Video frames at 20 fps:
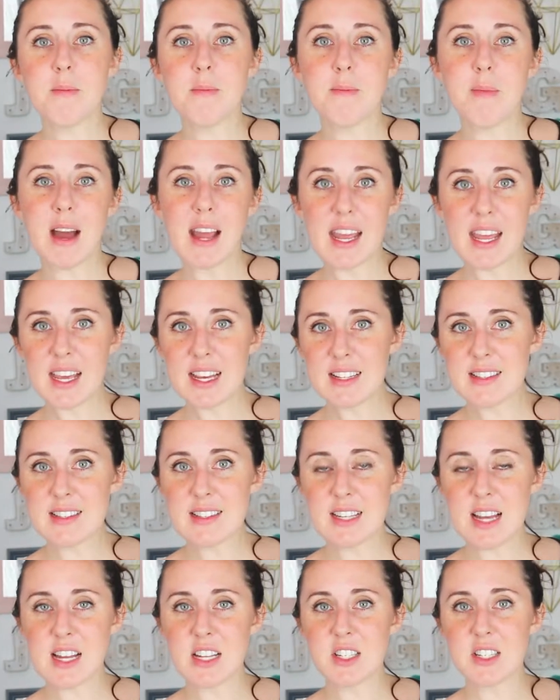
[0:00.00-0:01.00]
My
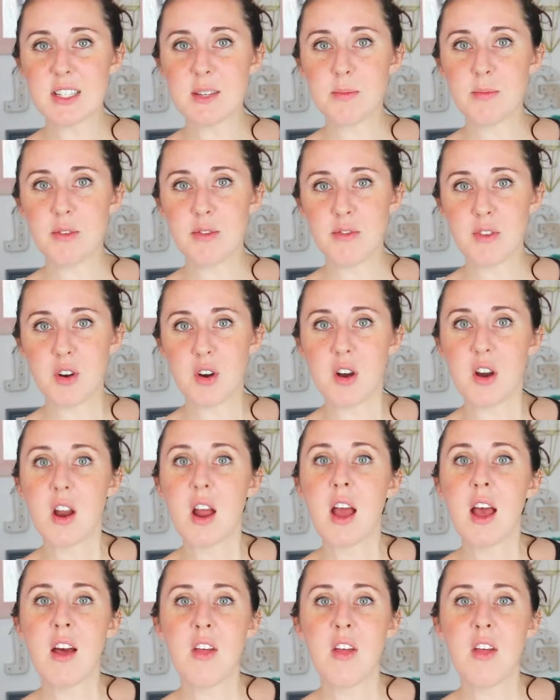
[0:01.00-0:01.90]
kids tend to prefer